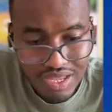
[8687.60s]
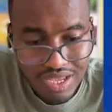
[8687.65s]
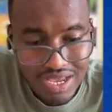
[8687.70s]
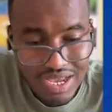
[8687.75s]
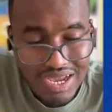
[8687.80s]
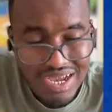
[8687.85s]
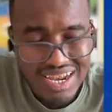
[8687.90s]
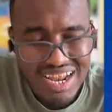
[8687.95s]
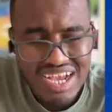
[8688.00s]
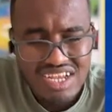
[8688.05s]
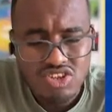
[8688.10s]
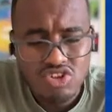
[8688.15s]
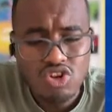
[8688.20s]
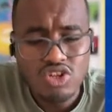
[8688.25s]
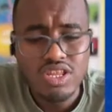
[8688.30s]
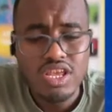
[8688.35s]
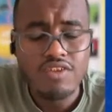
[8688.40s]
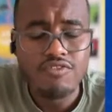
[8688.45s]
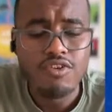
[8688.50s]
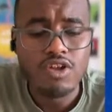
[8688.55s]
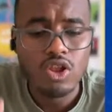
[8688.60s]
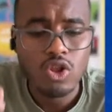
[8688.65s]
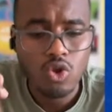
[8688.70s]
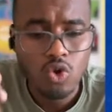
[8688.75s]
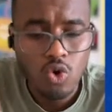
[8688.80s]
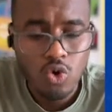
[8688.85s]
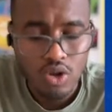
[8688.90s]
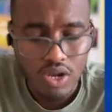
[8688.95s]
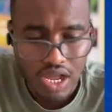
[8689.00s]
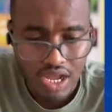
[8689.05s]
it does not even
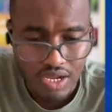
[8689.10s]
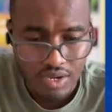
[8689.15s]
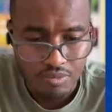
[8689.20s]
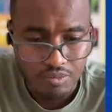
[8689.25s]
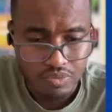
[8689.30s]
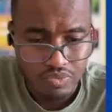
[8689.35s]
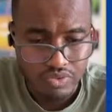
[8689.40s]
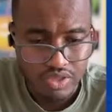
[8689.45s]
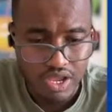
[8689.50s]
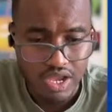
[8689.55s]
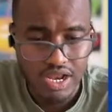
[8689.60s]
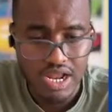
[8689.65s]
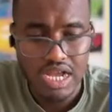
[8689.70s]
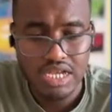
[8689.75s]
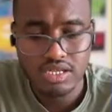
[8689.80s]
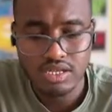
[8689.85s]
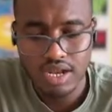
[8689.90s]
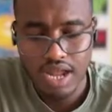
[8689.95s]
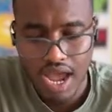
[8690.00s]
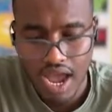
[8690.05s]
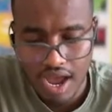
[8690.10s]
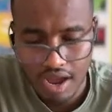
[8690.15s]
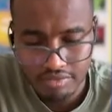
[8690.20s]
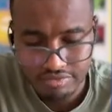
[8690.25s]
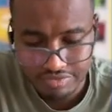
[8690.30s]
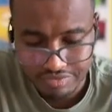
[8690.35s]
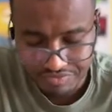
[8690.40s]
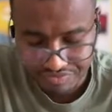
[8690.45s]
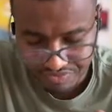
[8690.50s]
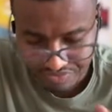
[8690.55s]
look like, it doesn't
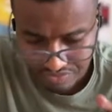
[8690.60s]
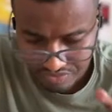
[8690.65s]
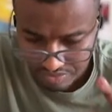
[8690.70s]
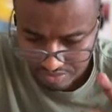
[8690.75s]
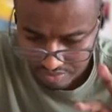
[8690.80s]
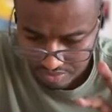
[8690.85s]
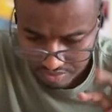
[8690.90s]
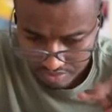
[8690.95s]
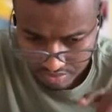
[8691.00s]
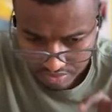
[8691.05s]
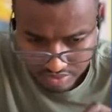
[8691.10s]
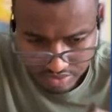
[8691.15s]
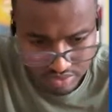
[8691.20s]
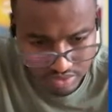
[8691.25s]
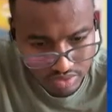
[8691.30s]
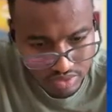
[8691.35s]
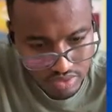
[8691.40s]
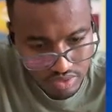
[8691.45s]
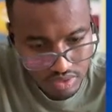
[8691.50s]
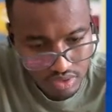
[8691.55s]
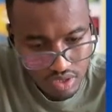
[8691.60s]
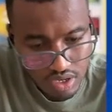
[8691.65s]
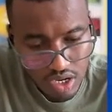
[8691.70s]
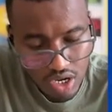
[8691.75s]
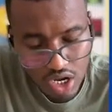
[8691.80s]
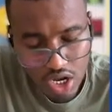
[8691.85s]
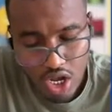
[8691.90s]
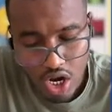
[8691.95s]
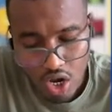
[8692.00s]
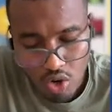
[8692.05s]
have
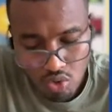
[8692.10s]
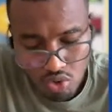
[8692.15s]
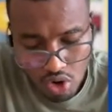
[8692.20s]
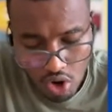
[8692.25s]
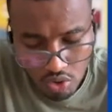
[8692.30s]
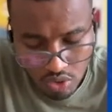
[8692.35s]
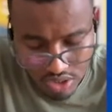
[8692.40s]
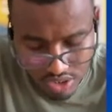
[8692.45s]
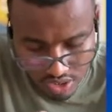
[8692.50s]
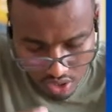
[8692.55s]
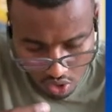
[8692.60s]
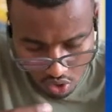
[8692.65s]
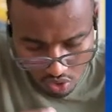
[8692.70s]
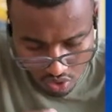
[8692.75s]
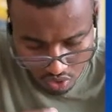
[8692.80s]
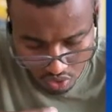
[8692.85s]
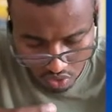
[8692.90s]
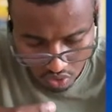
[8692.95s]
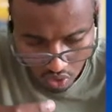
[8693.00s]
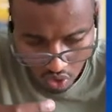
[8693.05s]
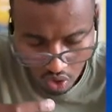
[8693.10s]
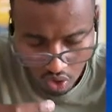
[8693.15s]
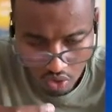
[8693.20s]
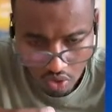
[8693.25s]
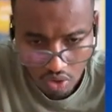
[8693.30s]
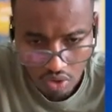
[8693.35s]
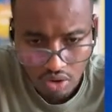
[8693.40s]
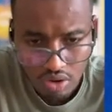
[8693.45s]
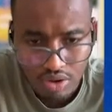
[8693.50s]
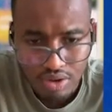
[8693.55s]
Claude Code's
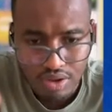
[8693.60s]
logo.